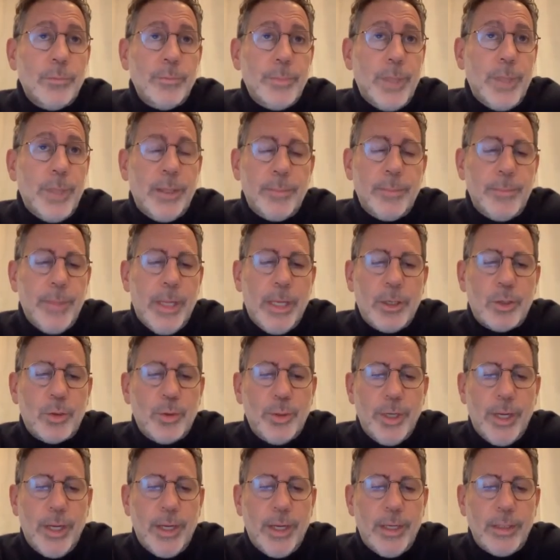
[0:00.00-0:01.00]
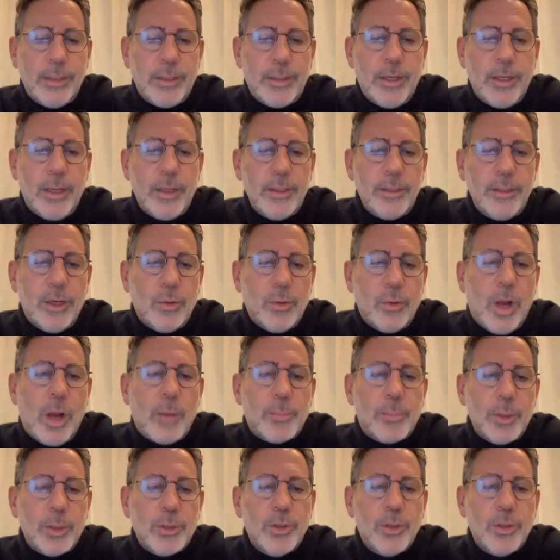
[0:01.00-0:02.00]
may create,
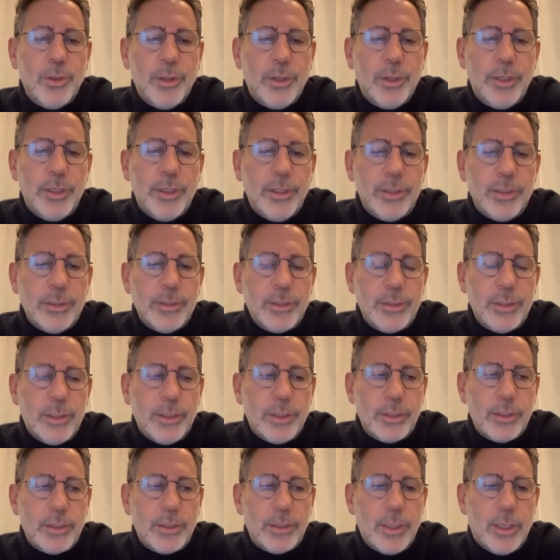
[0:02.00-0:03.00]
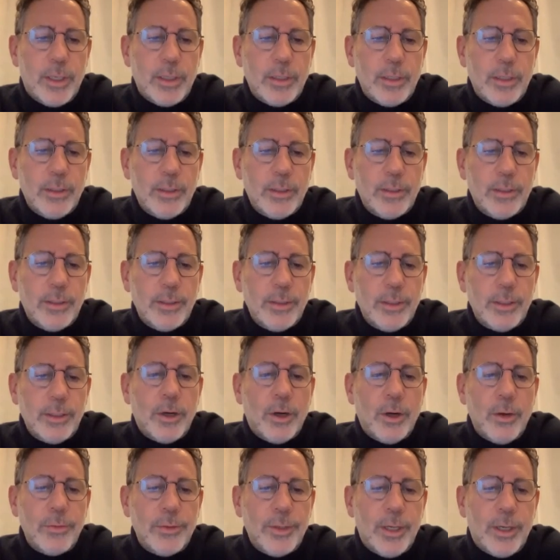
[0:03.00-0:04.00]
opportunities that
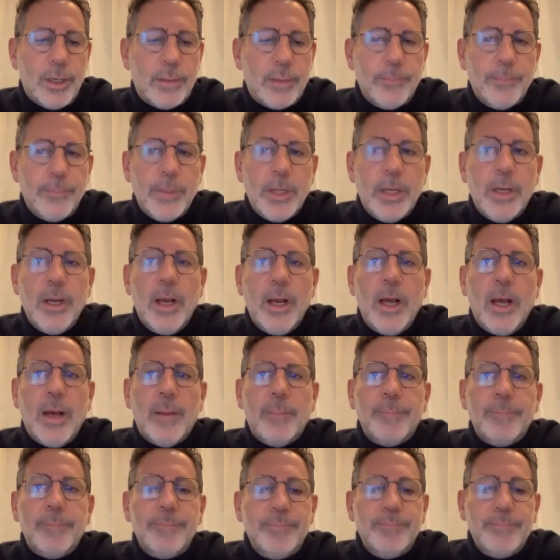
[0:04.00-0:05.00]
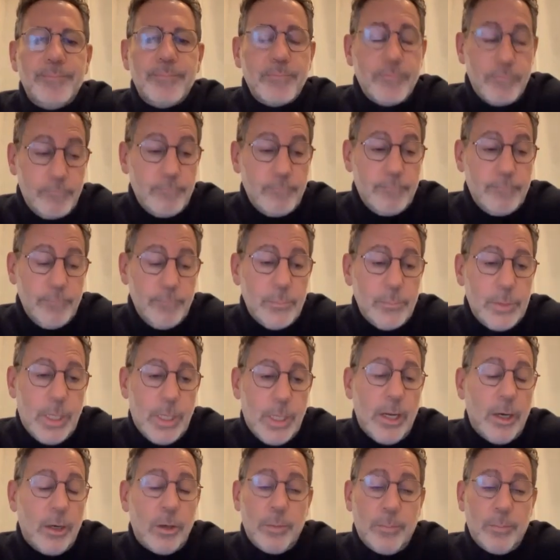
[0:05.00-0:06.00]
aren't there,
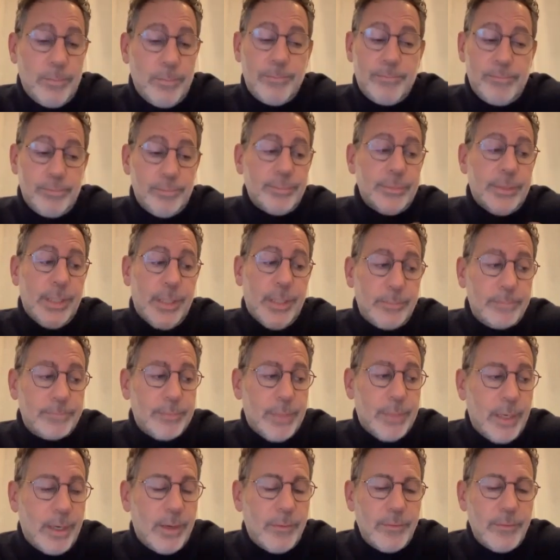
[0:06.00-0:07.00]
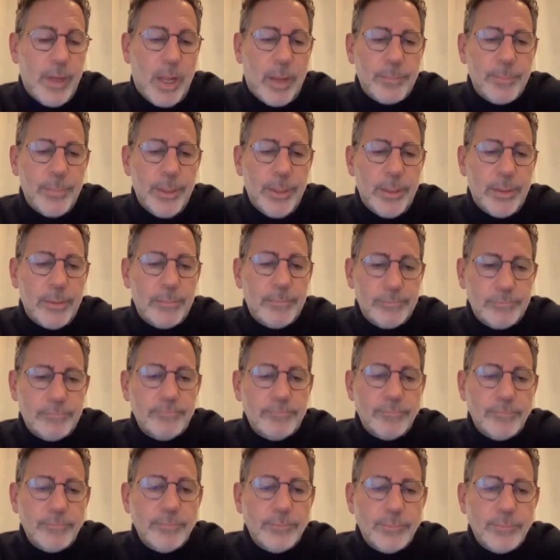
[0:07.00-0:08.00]
that have not been
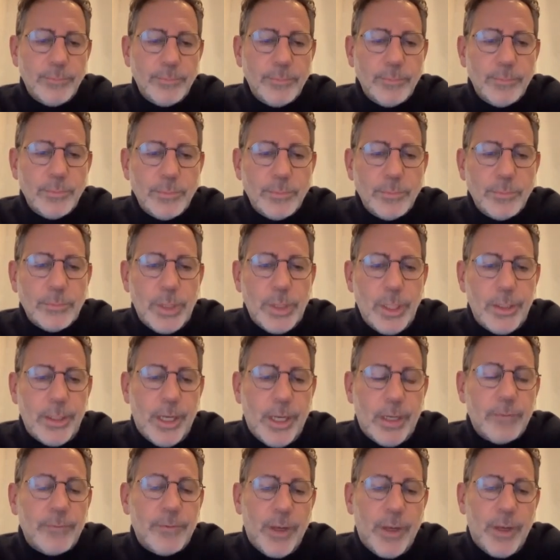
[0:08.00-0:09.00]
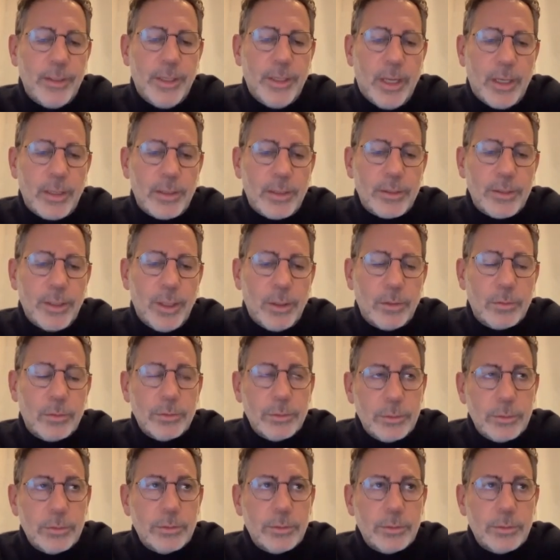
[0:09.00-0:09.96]
identified yet. So,